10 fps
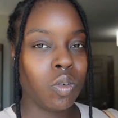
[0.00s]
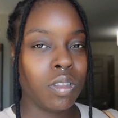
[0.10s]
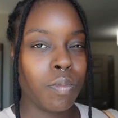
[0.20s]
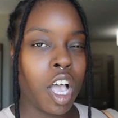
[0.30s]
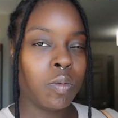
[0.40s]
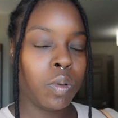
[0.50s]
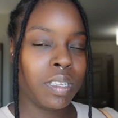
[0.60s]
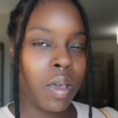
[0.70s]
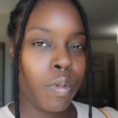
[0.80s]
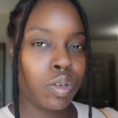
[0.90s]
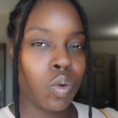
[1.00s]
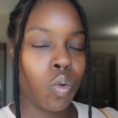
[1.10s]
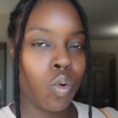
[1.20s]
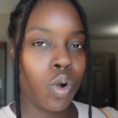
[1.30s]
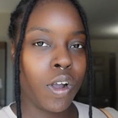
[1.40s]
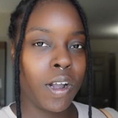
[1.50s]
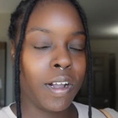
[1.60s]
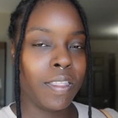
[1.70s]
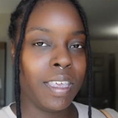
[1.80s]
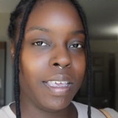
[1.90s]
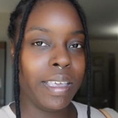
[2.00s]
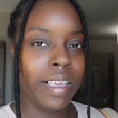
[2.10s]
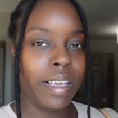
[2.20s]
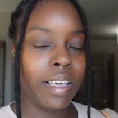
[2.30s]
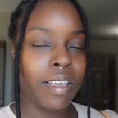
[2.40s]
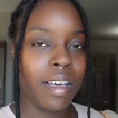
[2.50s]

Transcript: or the Impossible sandwich or the